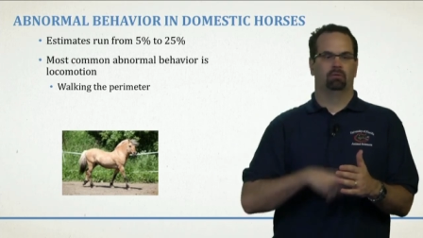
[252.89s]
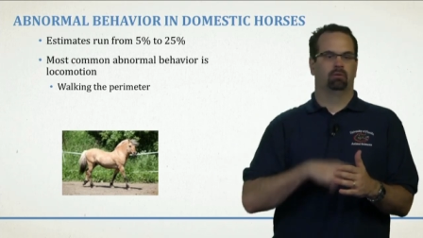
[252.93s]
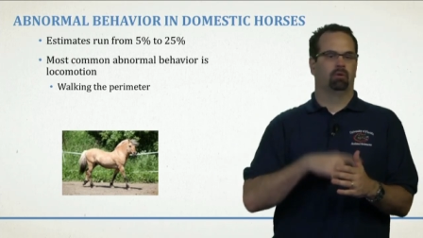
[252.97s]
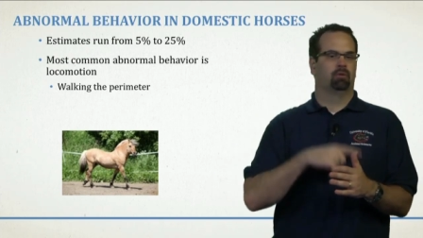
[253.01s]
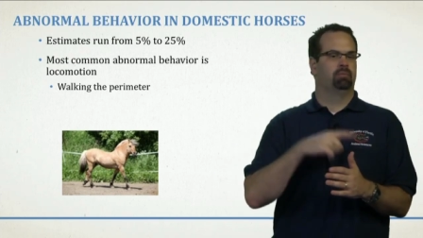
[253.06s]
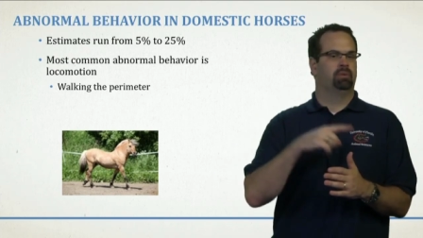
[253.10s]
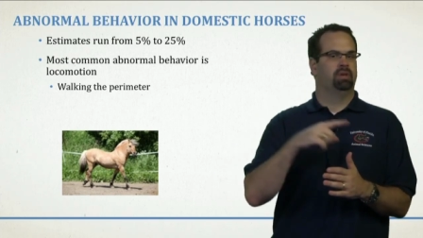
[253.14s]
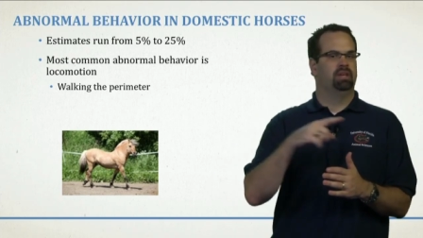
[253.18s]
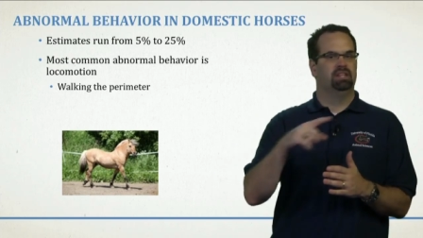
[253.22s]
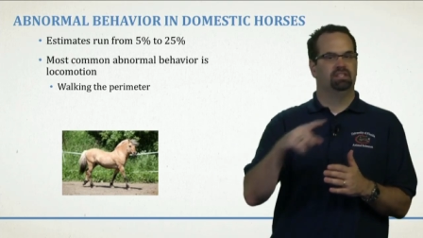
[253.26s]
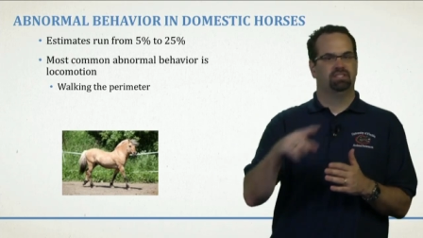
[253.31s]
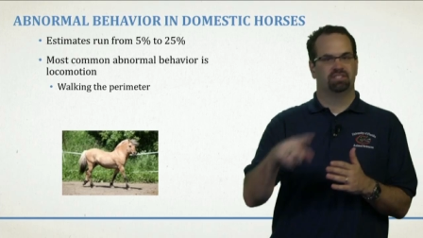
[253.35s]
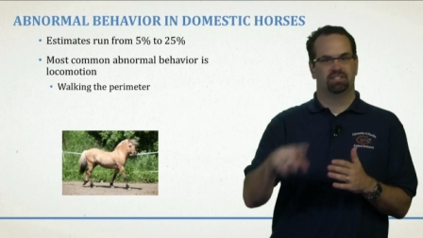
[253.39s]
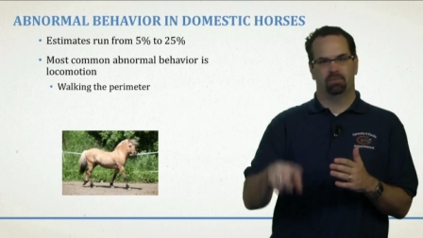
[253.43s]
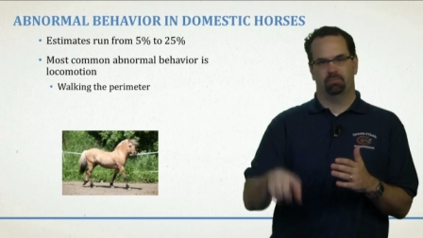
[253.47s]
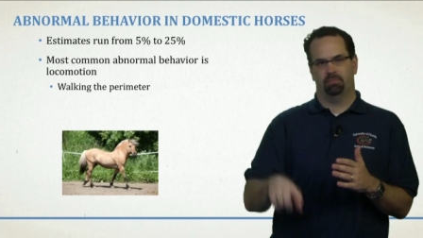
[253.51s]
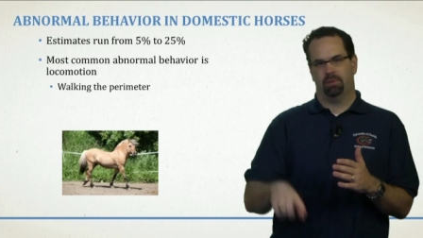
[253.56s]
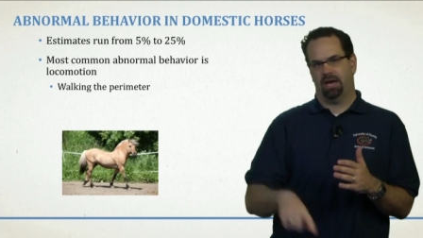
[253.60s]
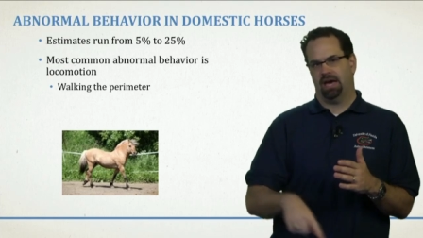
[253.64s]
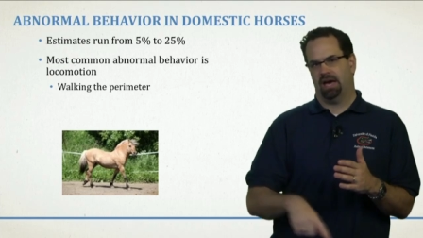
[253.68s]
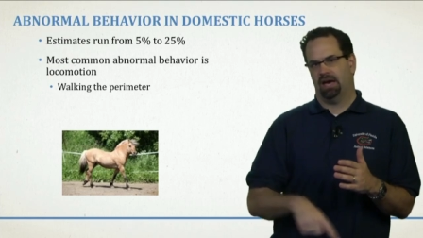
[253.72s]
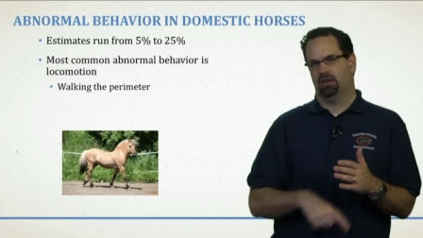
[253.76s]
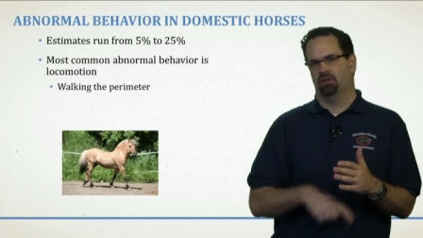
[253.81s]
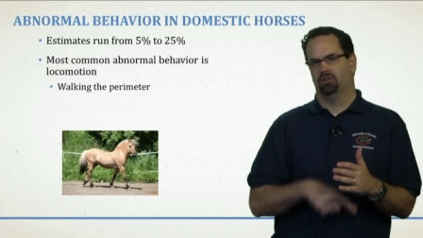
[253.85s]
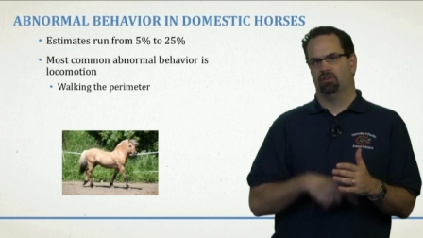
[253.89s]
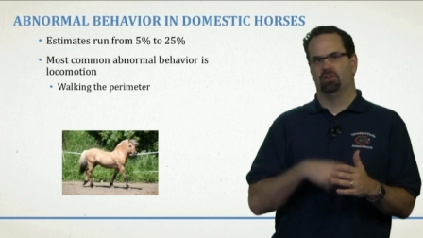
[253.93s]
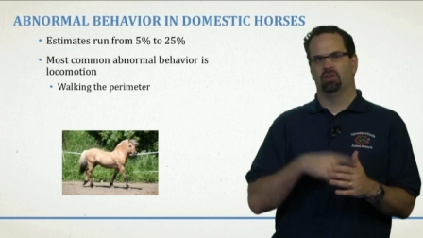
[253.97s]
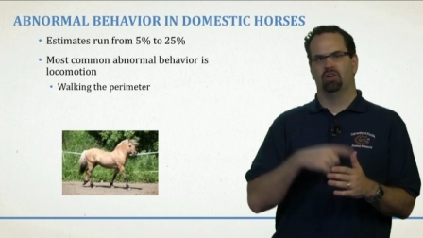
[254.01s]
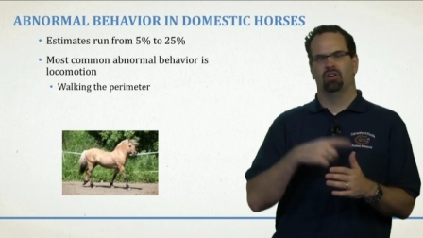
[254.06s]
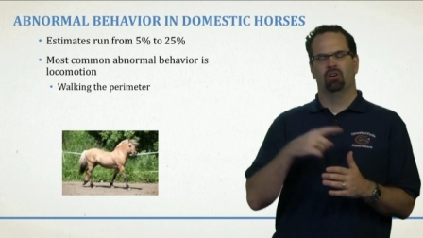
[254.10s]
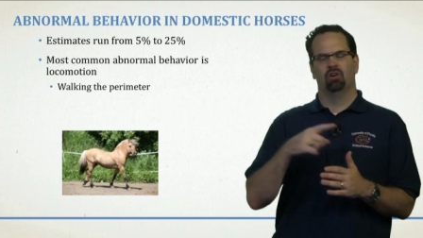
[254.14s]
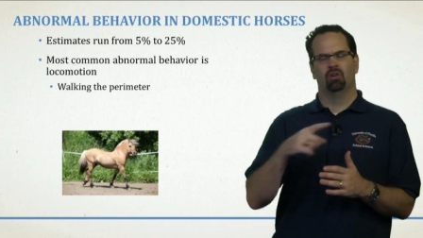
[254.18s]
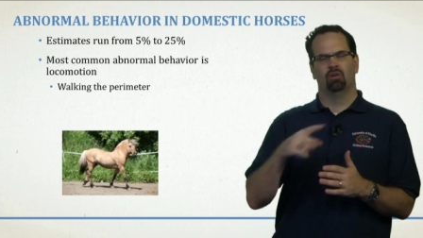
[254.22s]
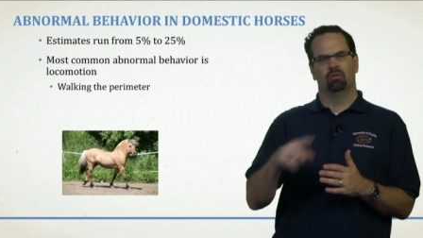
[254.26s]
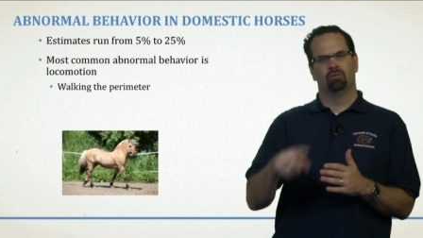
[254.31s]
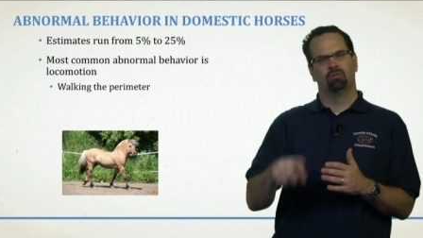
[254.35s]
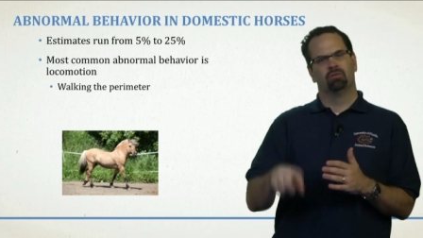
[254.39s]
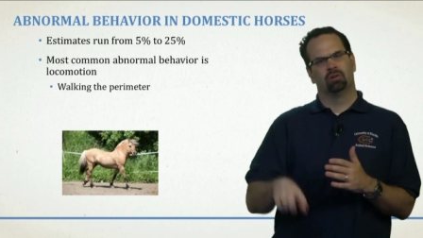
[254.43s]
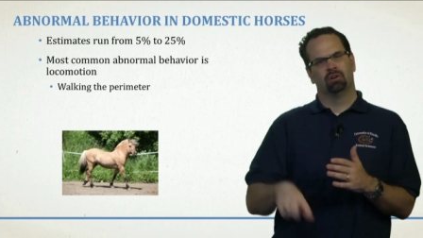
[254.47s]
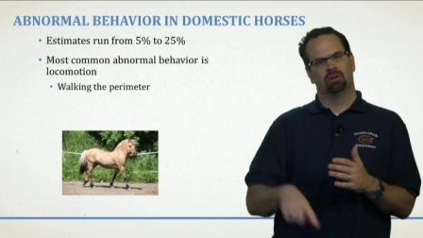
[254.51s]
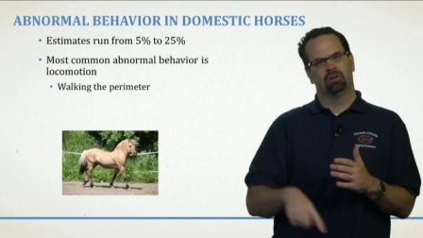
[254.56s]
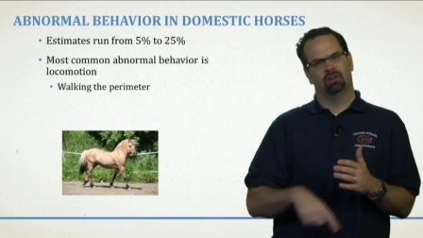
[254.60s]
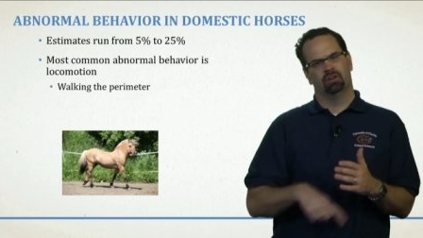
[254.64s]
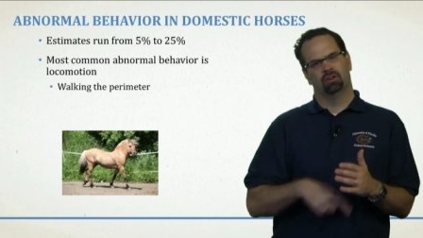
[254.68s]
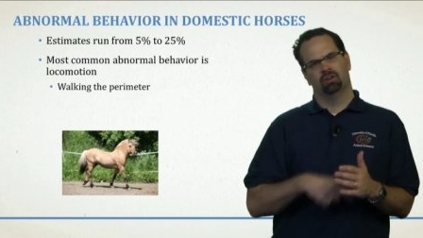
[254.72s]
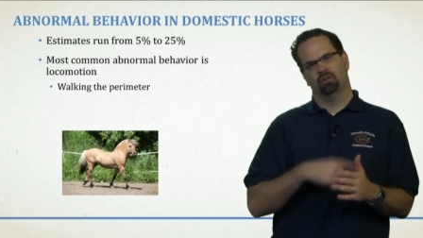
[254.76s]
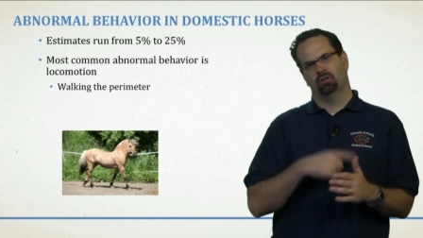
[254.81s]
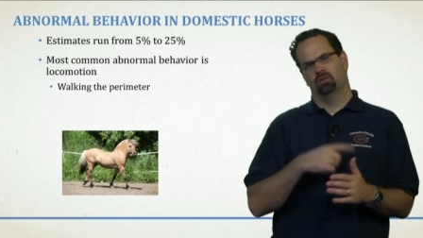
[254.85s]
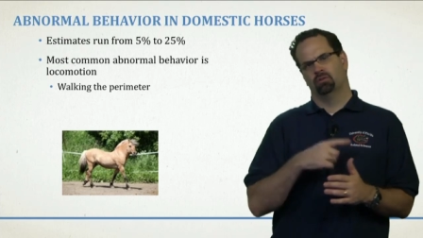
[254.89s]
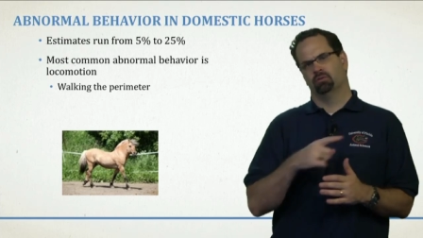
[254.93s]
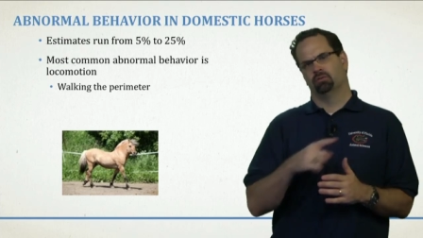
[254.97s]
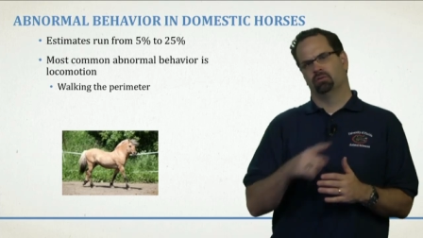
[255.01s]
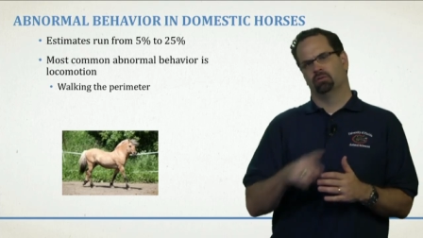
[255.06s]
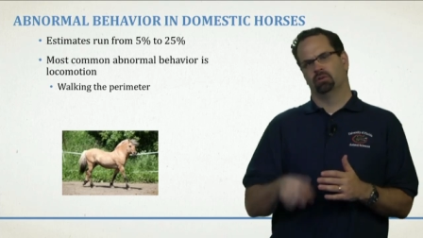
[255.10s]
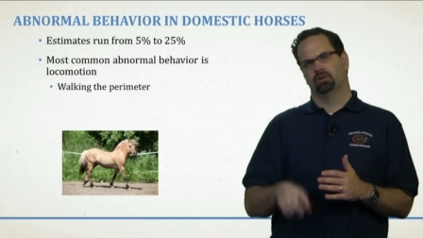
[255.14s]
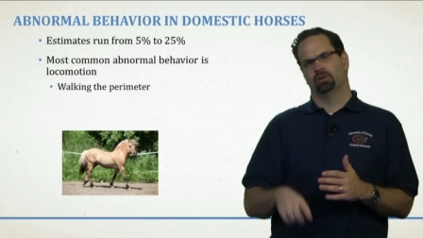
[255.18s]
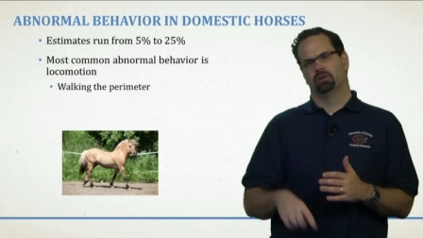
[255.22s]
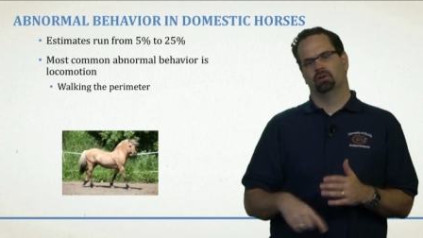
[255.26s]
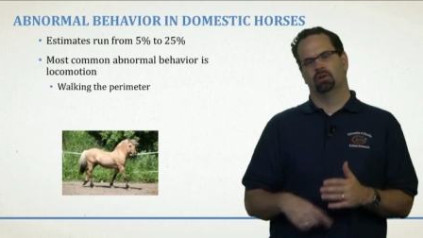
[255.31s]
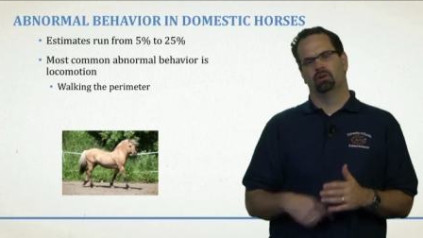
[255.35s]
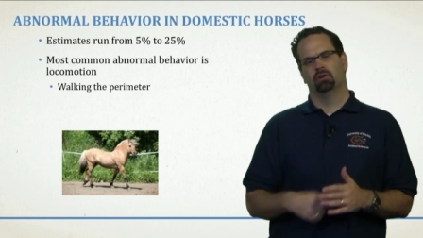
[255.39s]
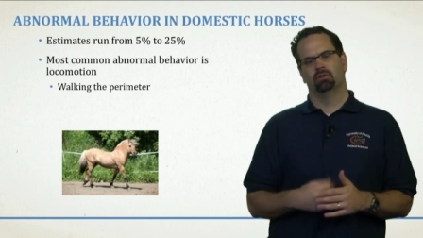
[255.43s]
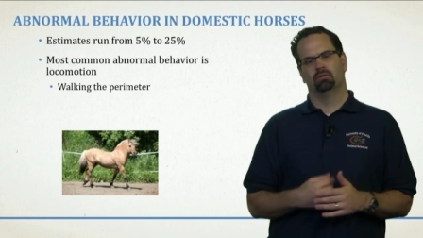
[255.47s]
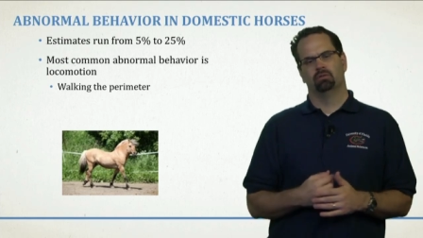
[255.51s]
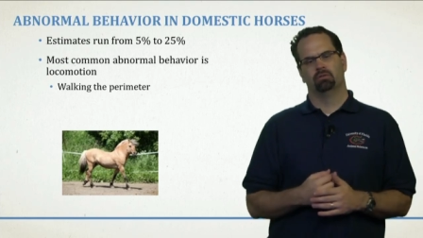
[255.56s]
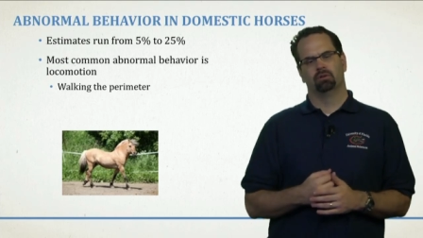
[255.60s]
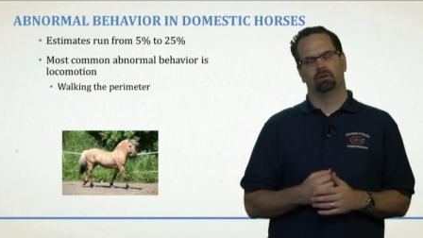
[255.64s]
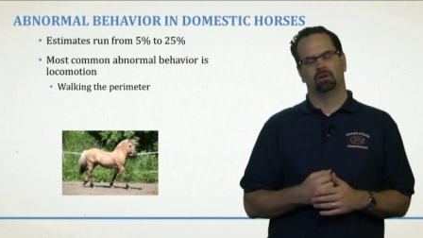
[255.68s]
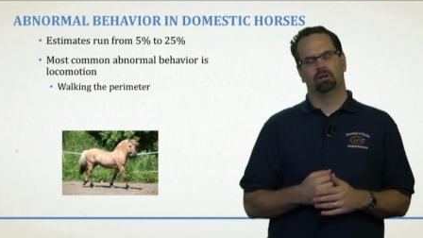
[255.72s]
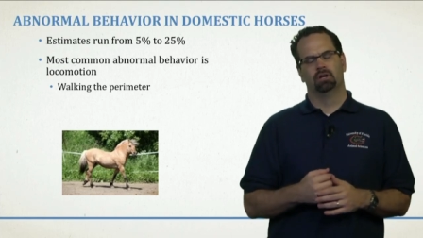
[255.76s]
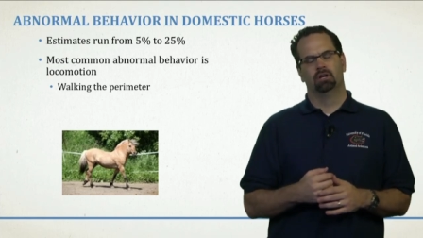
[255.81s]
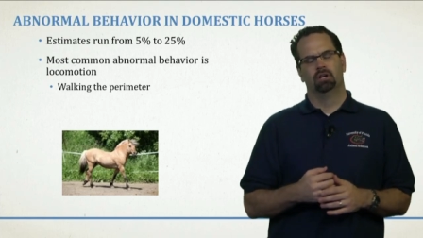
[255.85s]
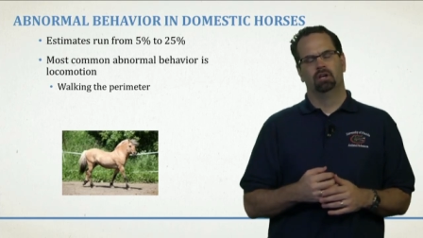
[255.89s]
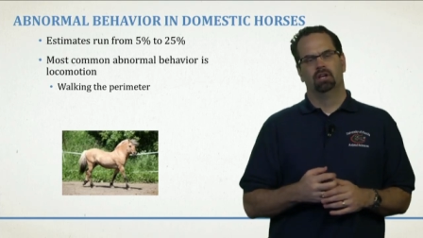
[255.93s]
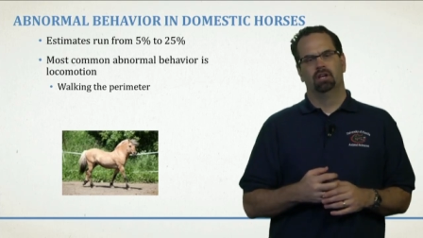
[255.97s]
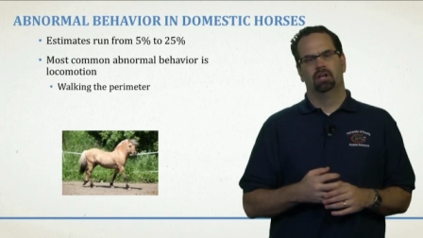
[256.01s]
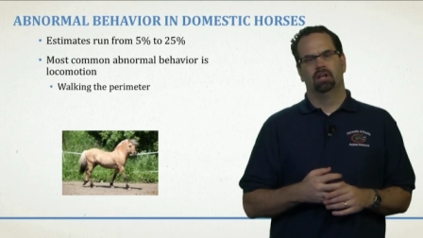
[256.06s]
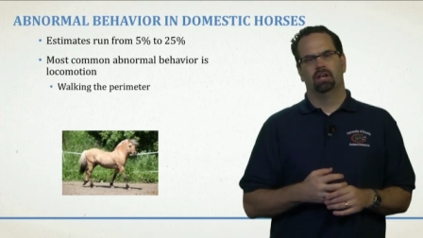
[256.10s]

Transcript: It repeats the pattern over and over and over.